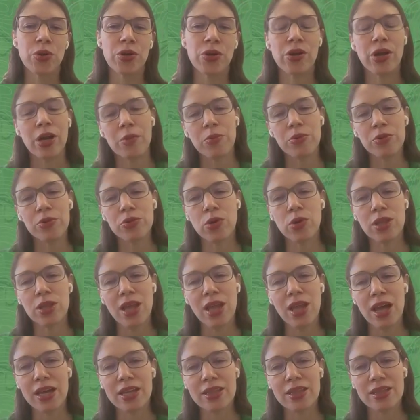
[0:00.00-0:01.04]
we were able to
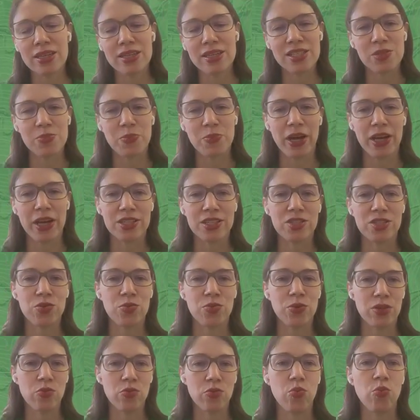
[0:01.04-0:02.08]
align these
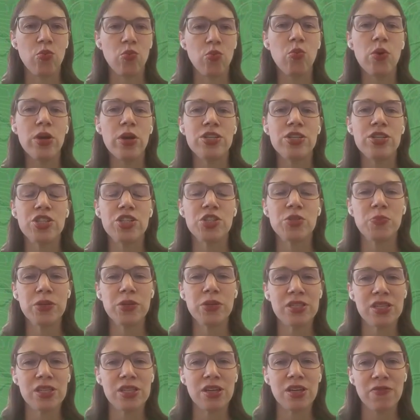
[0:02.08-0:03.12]
best with which
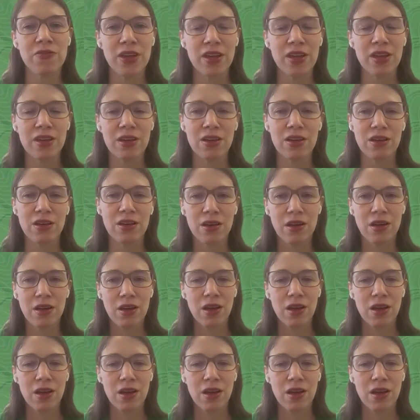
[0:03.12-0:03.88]
specific